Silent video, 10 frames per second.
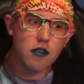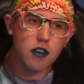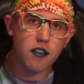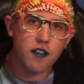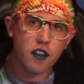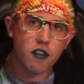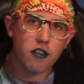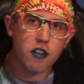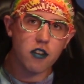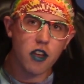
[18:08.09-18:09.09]
in
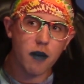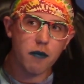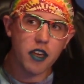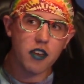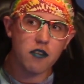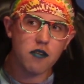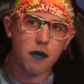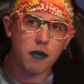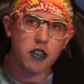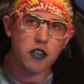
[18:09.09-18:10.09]
the I'm like in
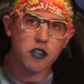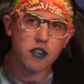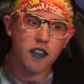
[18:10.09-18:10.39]
double digits.